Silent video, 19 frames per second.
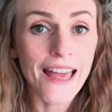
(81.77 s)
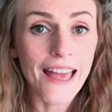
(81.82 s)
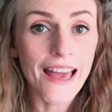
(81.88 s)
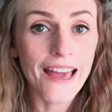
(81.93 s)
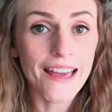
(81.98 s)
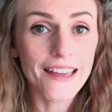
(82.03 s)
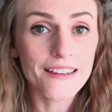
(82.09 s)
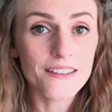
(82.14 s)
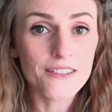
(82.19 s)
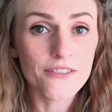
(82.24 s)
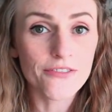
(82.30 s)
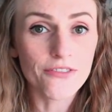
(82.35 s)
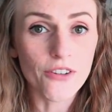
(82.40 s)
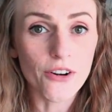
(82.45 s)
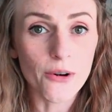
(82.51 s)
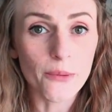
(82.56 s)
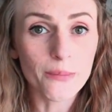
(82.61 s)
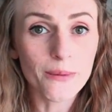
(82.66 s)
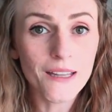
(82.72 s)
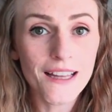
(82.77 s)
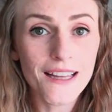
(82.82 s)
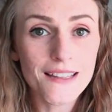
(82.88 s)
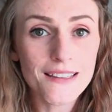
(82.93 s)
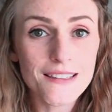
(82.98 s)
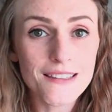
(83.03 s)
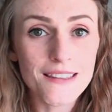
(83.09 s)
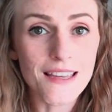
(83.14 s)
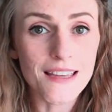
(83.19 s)
and for
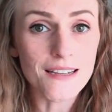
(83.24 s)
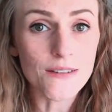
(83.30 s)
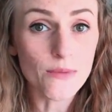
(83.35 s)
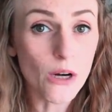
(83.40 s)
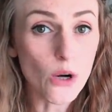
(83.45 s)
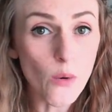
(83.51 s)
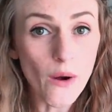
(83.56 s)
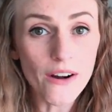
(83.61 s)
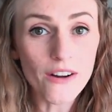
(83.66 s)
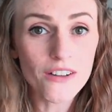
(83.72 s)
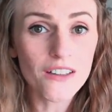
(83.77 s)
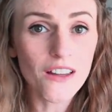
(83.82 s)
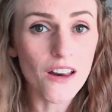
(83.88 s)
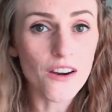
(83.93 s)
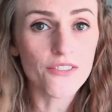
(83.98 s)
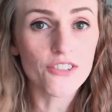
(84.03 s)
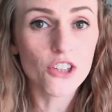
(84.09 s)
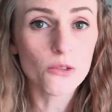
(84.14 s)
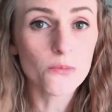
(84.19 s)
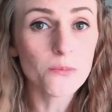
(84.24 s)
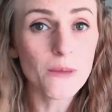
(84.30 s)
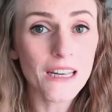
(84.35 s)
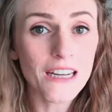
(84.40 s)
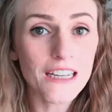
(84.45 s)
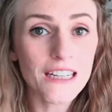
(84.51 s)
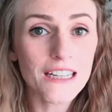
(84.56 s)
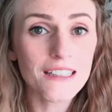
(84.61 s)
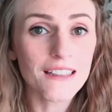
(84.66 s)
plants that require a lot of
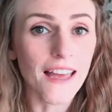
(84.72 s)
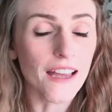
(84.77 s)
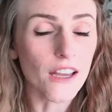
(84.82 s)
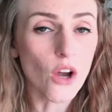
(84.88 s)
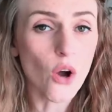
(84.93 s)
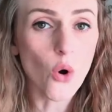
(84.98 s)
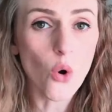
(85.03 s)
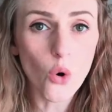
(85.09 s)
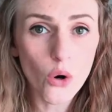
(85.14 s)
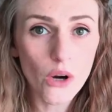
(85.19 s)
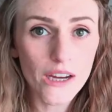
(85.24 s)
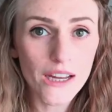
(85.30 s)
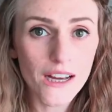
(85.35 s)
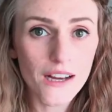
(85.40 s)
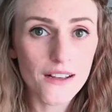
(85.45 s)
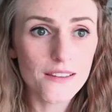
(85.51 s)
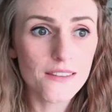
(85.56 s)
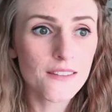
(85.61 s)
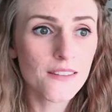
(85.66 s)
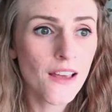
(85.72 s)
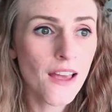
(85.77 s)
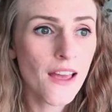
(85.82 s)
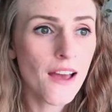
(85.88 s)
humidity, like Hoyas,